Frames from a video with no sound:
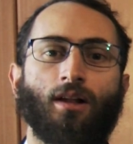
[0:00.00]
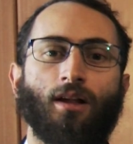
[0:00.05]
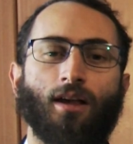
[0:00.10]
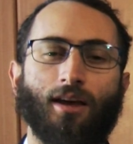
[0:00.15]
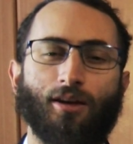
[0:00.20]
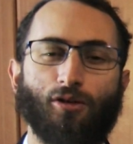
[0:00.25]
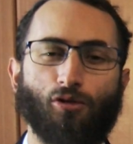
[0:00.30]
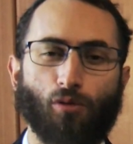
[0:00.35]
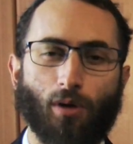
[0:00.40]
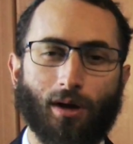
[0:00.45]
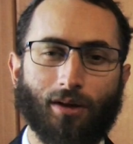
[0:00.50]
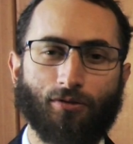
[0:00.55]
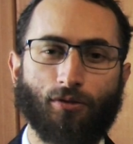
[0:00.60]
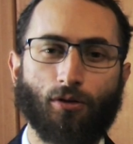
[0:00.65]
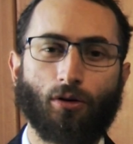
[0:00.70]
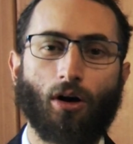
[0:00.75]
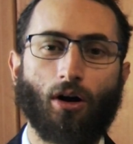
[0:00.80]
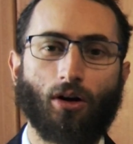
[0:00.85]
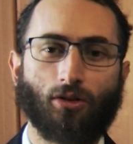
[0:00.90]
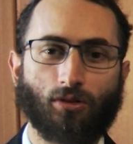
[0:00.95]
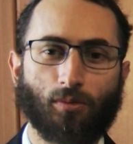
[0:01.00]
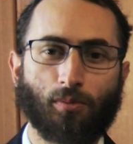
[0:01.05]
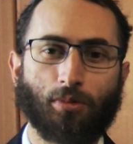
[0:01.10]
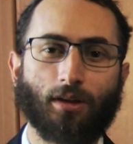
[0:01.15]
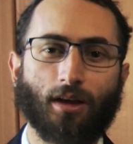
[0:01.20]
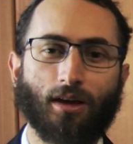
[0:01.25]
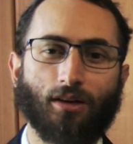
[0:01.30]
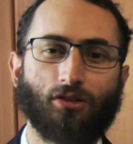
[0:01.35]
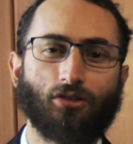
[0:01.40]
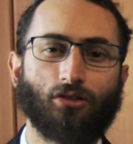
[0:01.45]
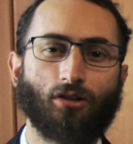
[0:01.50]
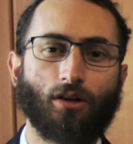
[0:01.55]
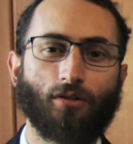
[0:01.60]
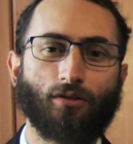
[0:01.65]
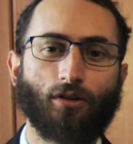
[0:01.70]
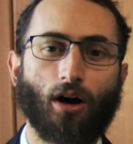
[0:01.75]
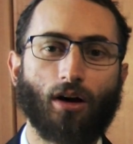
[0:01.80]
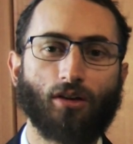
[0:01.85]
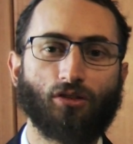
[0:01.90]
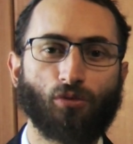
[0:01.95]
in grateful contemplation of
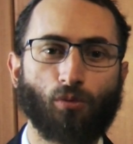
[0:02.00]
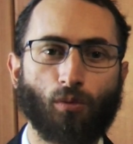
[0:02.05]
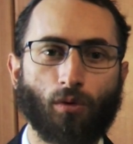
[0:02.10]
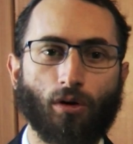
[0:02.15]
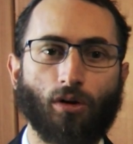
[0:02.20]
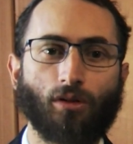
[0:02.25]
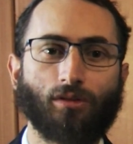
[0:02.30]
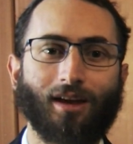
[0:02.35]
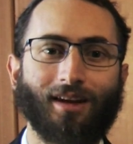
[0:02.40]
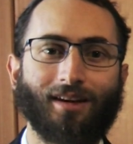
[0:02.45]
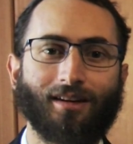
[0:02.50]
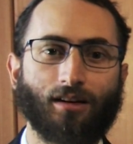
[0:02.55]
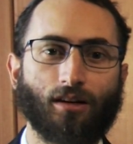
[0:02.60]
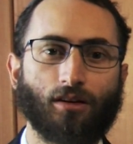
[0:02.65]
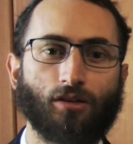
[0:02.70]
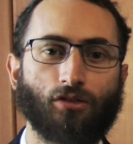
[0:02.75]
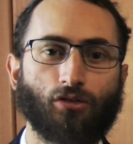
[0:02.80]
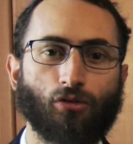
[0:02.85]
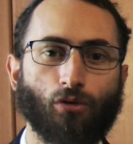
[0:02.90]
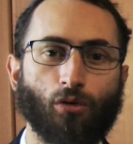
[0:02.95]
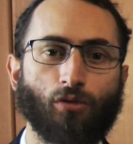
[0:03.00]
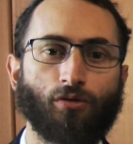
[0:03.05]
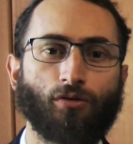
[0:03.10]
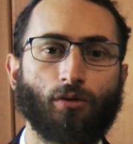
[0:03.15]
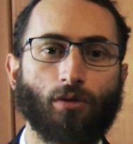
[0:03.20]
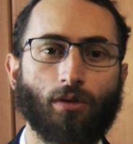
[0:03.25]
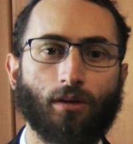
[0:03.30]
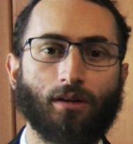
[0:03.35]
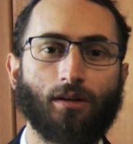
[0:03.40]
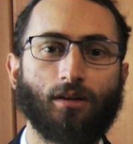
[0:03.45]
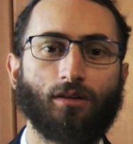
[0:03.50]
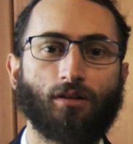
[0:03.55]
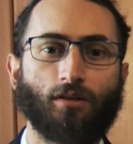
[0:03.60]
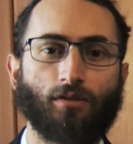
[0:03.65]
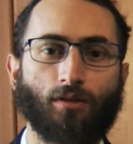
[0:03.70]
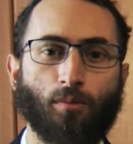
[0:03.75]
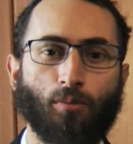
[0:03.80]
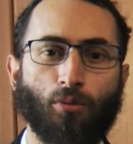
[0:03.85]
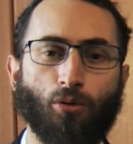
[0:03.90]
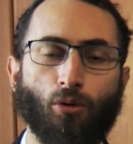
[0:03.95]
God's world, and in concern for the needs of
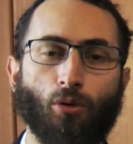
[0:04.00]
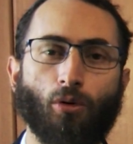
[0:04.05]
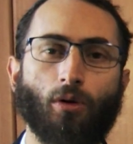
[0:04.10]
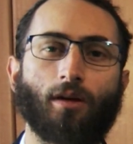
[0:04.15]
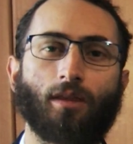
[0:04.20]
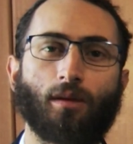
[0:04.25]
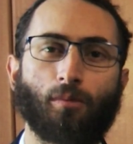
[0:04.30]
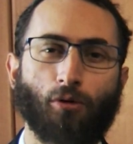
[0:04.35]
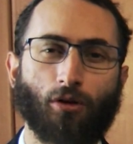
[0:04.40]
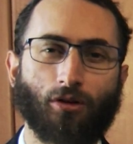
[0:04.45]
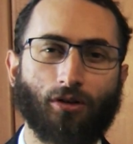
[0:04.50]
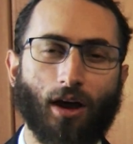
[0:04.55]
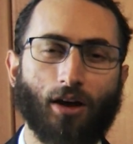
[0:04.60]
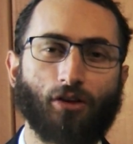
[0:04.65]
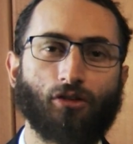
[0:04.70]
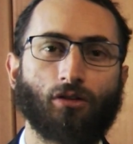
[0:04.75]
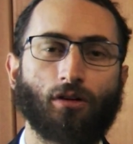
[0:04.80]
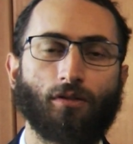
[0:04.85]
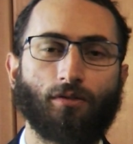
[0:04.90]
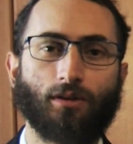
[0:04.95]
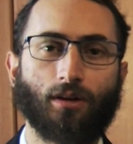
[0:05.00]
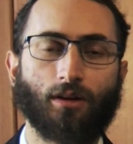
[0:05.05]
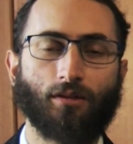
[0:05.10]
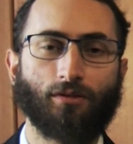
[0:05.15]
the poor and the protection of the